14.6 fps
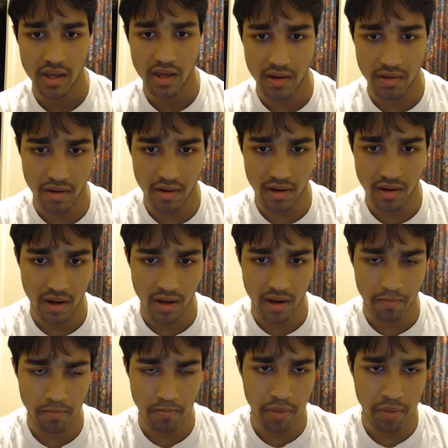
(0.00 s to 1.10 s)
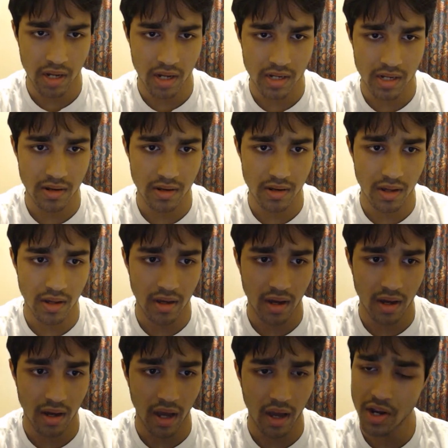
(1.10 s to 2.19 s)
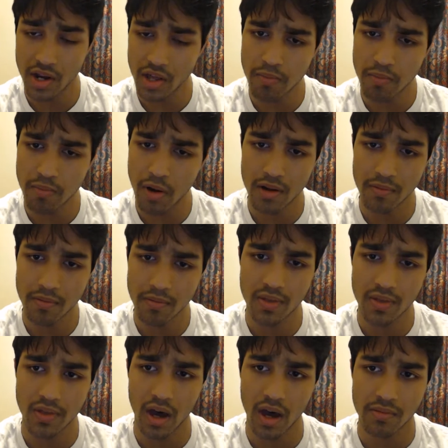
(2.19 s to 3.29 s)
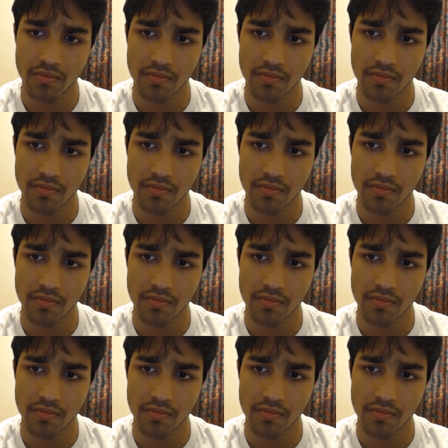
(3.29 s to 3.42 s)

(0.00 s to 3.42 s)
But another part of me thought,